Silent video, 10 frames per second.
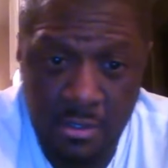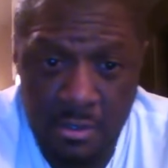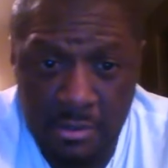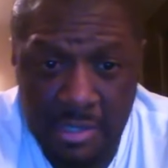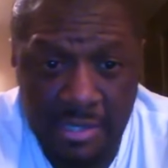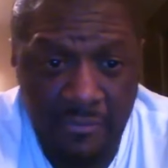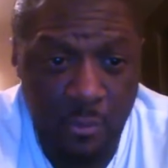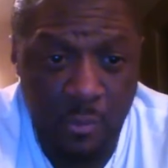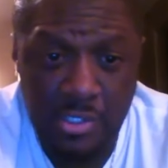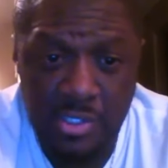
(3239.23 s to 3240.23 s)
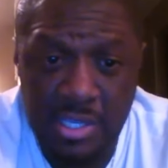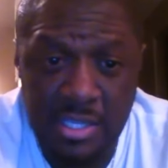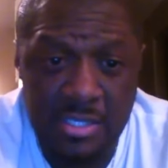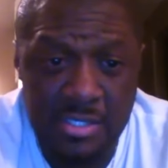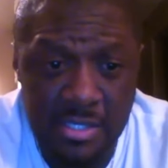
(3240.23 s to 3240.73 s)
And if you want to say it
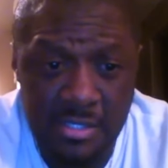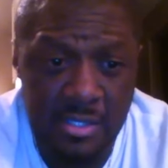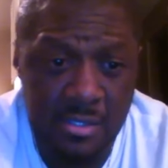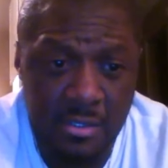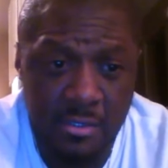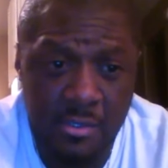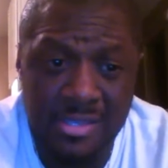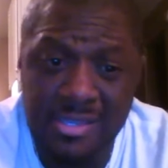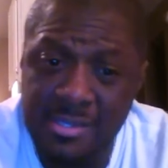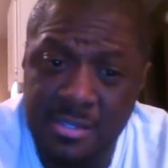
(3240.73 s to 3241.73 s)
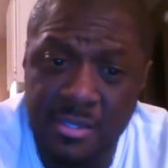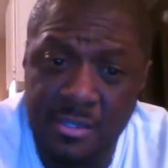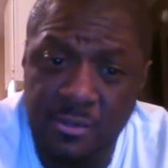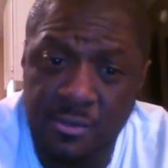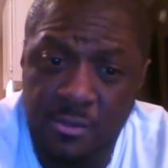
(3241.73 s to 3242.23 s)
existed, you at least need to
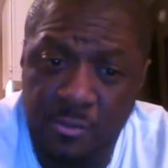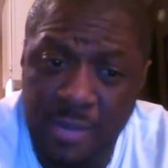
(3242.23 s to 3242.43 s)
use the right